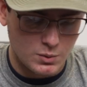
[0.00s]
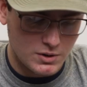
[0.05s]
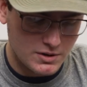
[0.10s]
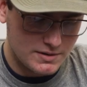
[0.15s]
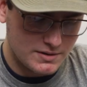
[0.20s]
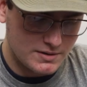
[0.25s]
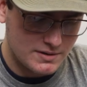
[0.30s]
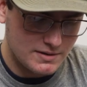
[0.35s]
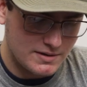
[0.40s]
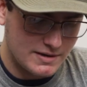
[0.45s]

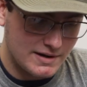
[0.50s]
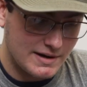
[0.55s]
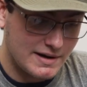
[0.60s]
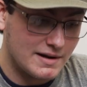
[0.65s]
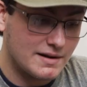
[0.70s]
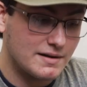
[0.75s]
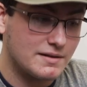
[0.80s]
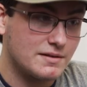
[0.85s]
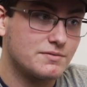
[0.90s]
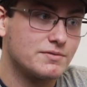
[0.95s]
1
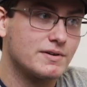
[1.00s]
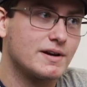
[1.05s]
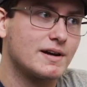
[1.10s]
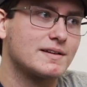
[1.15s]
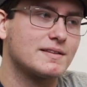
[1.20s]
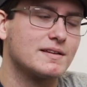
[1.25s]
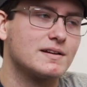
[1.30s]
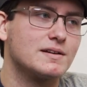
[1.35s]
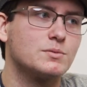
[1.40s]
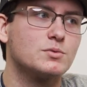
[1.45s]
and the
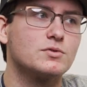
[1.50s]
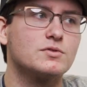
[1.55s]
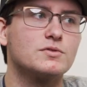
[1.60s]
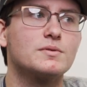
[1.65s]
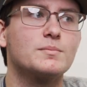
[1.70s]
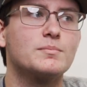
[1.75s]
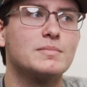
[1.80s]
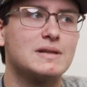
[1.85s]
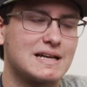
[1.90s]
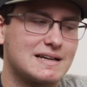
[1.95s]
fact that it
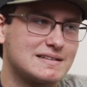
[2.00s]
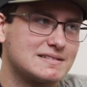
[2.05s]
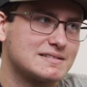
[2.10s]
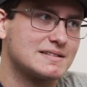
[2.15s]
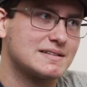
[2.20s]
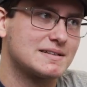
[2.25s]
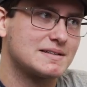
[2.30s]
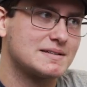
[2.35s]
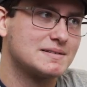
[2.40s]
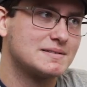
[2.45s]
was
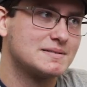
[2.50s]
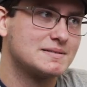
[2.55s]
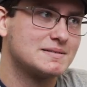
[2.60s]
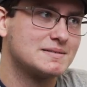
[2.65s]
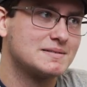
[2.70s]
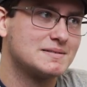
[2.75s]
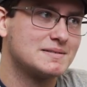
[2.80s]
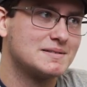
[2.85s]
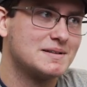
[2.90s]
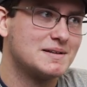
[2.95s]
plastic.
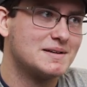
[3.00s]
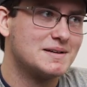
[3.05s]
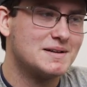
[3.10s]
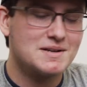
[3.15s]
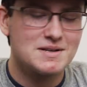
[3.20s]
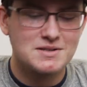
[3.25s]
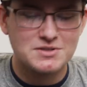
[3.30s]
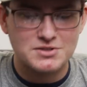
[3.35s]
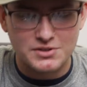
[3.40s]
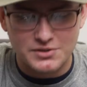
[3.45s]

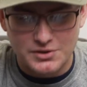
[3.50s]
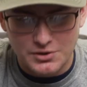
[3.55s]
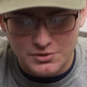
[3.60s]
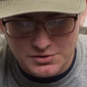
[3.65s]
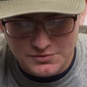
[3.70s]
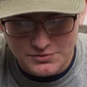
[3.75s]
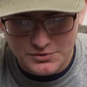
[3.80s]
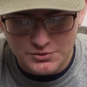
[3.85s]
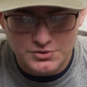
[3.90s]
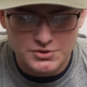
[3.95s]
So the
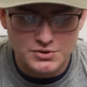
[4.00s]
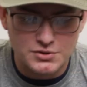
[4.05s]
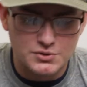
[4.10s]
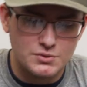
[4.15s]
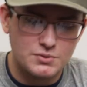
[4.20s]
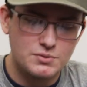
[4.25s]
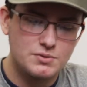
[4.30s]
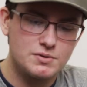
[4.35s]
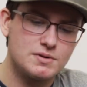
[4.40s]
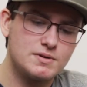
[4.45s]
Ultraview
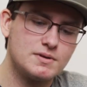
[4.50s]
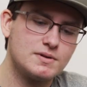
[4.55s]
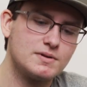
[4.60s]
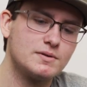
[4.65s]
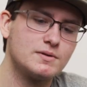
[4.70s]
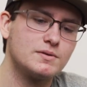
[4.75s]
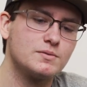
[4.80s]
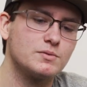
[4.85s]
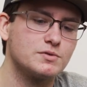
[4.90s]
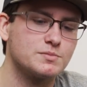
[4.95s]
2
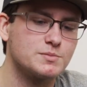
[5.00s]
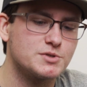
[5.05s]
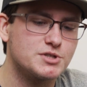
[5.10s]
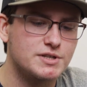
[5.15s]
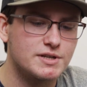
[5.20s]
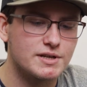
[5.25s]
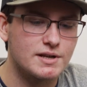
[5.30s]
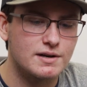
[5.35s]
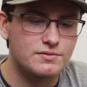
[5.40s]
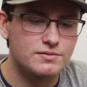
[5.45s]
was
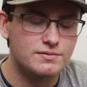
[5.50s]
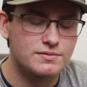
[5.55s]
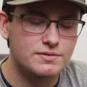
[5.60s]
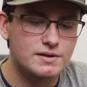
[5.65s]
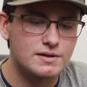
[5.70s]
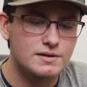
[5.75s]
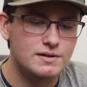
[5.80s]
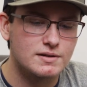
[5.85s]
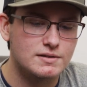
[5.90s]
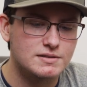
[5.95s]
machined out
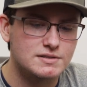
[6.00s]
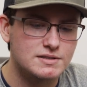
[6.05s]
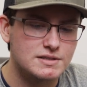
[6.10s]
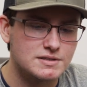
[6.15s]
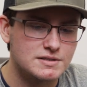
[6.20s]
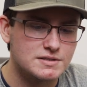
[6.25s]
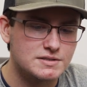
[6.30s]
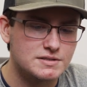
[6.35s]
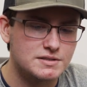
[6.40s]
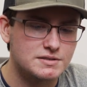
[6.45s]
of
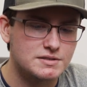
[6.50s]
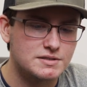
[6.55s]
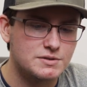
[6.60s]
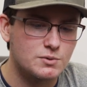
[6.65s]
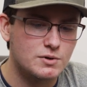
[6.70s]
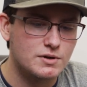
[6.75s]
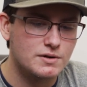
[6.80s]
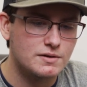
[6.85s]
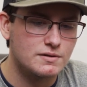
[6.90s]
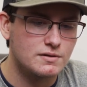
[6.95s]

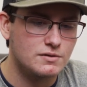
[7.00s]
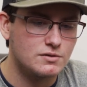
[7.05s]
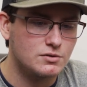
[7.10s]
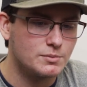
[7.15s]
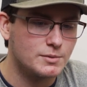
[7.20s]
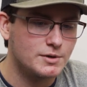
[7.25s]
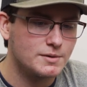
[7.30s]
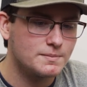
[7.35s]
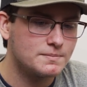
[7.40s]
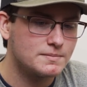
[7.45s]
6061
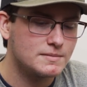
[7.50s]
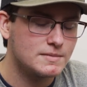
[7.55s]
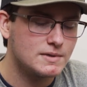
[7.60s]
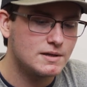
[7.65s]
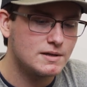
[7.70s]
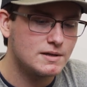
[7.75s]
aluminum,